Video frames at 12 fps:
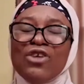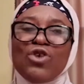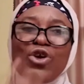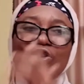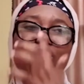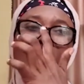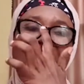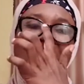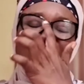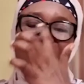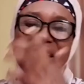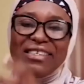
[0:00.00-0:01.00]
So you don't
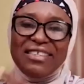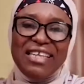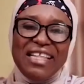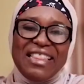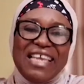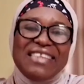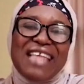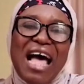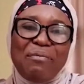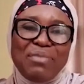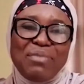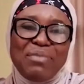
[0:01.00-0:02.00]
actually see things
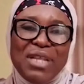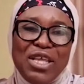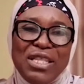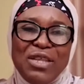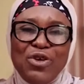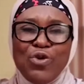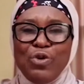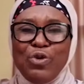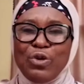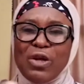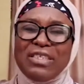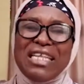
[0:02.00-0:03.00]
happening.
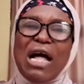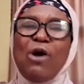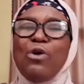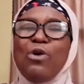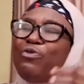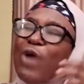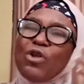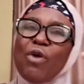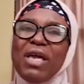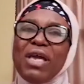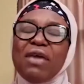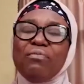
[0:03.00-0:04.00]
You don't think that, we are not
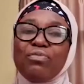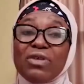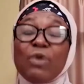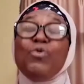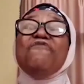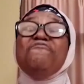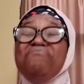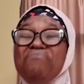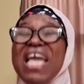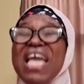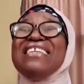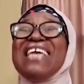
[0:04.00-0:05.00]
making progress. We've
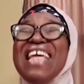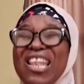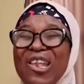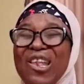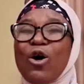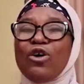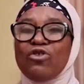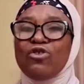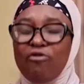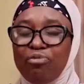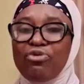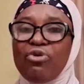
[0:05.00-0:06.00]
made a lot
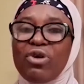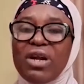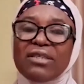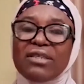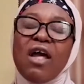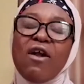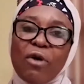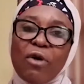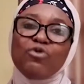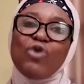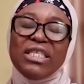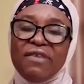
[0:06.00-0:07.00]
of progress from
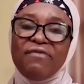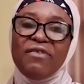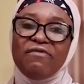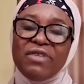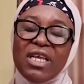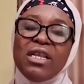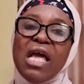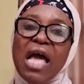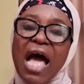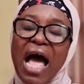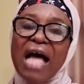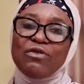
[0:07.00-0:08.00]
2015
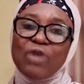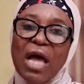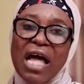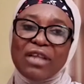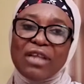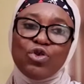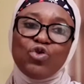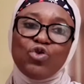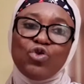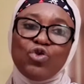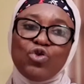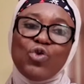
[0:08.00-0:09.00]
to
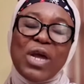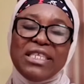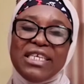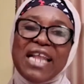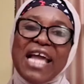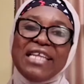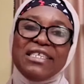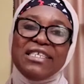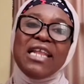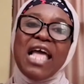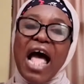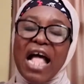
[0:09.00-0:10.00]
2019
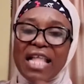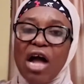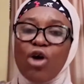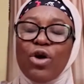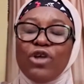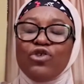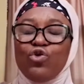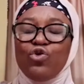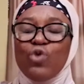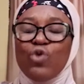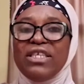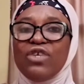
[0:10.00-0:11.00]
and now going to
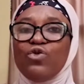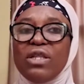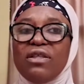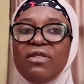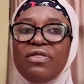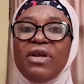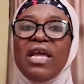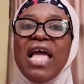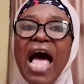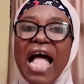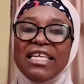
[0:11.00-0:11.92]
2023.